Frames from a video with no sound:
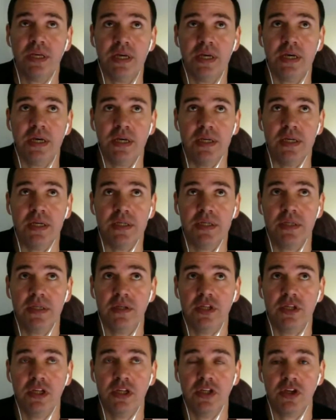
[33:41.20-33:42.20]
is.
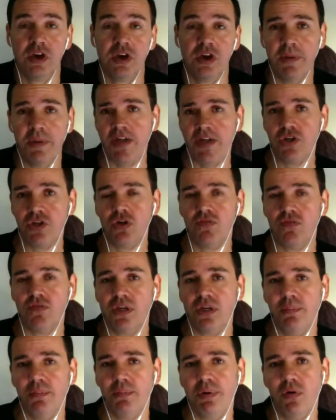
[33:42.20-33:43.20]
So it's a combination of
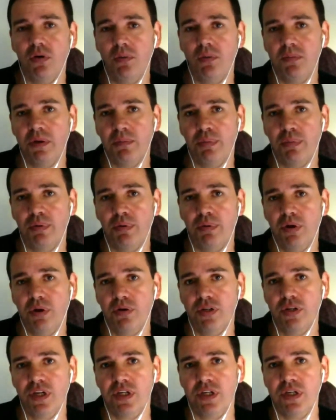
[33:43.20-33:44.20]
the employment
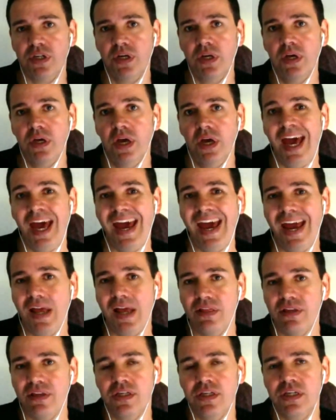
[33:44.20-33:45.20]
process
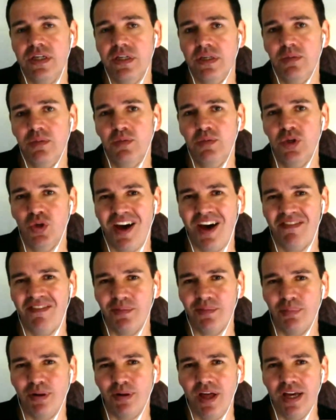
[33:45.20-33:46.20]
and the systems you have
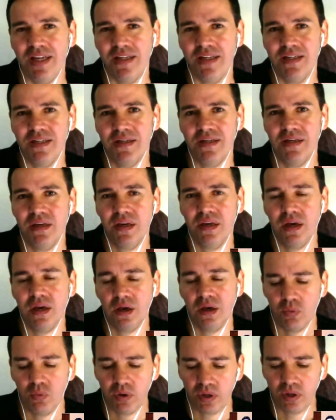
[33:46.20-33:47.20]
in place.
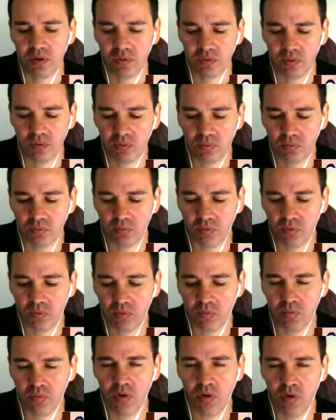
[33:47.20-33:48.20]

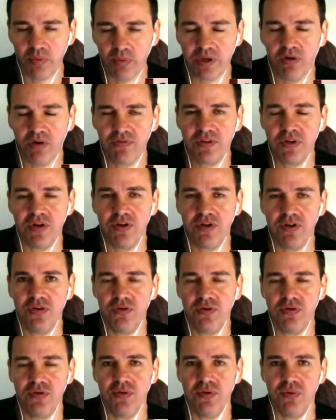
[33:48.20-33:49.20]
What we often
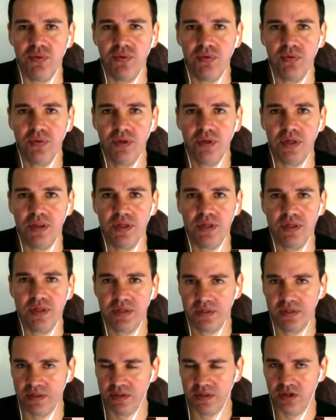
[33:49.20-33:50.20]
do, and this
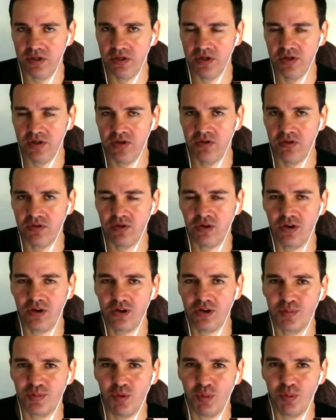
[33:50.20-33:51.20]
is, you can talk to a lot of
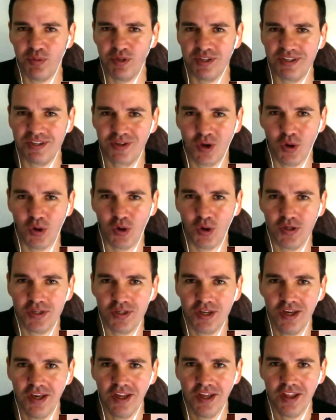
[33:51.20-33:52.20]
small business
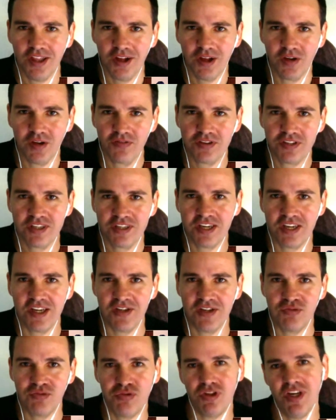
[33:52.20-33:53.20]
owners. They'll often say
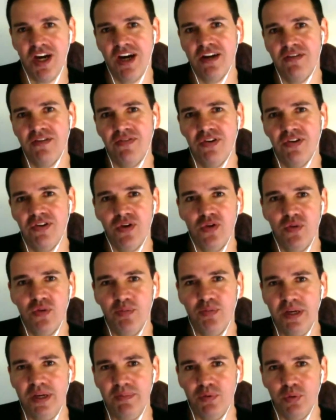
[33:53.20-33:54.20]
it's really hard to find good
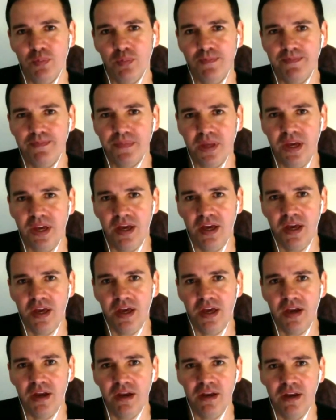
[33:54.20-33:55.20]
people,
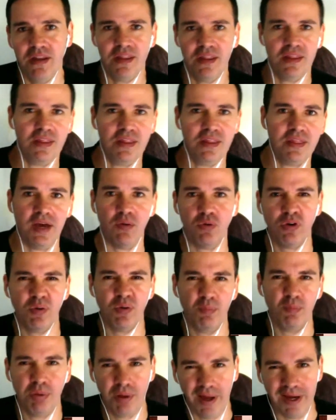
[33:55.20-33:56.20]
and they will
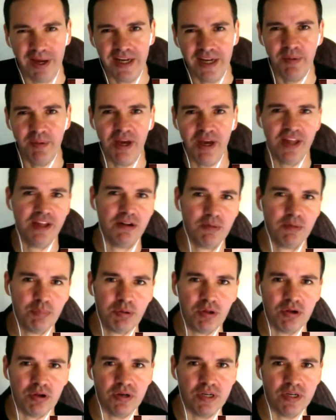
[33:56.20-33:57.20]
complain about their
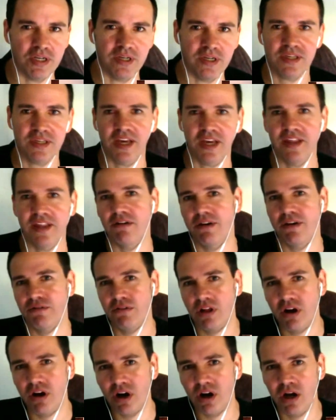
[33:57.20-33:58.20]
employees, how they're
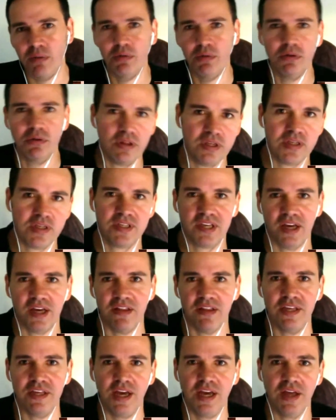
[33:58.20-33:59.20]
unreliable, or this, that,
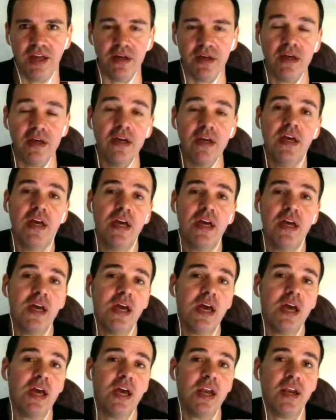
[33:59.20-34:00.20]
and the other,
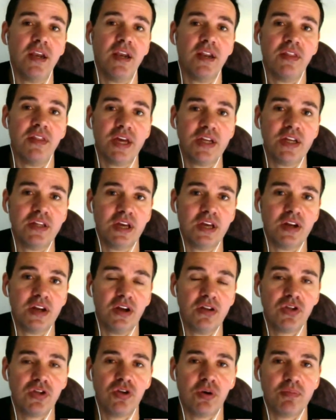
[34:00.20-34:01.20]
and they
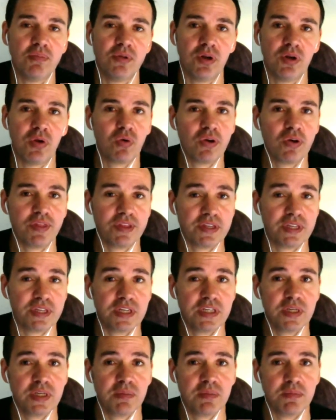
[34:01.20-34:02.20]
don't stop to look at the
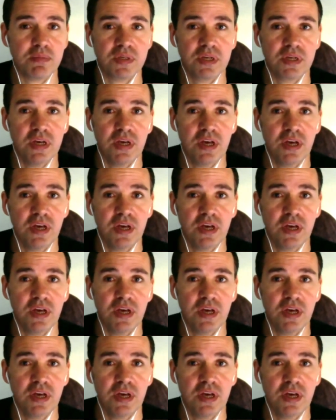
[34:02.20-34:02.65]
systems